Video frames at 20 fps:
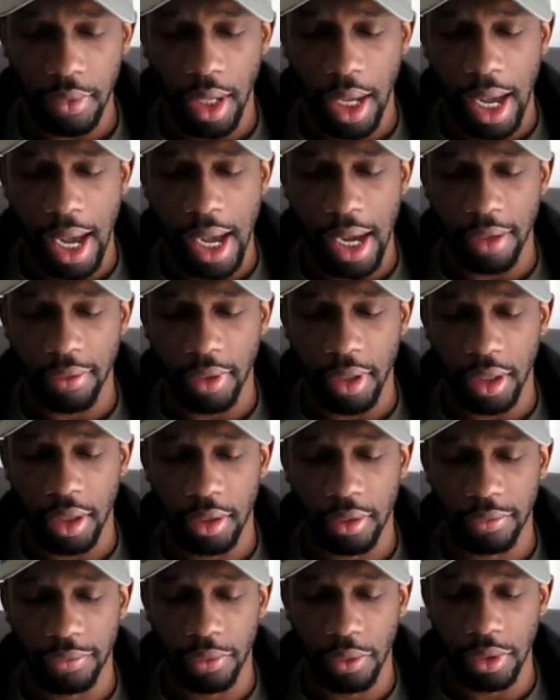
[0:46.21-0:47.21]
I
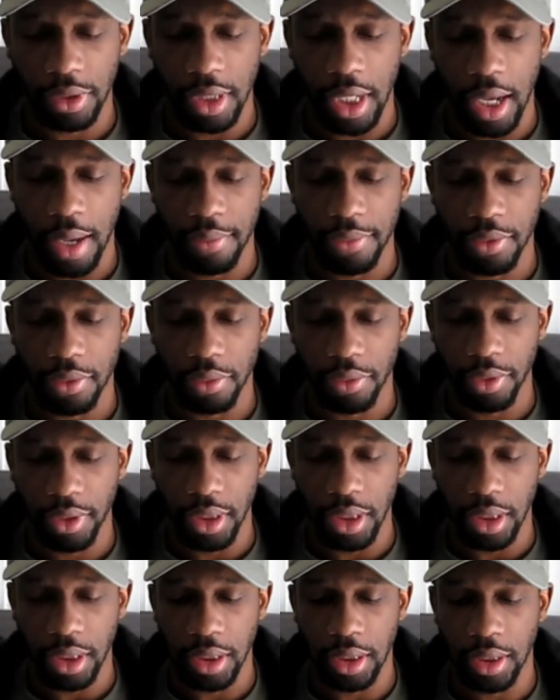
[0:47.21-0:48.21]
run 4 times a
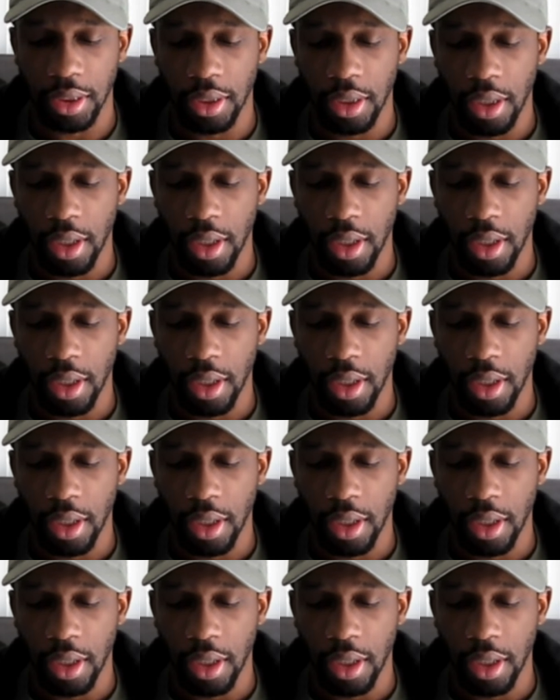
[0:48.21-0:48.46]
week,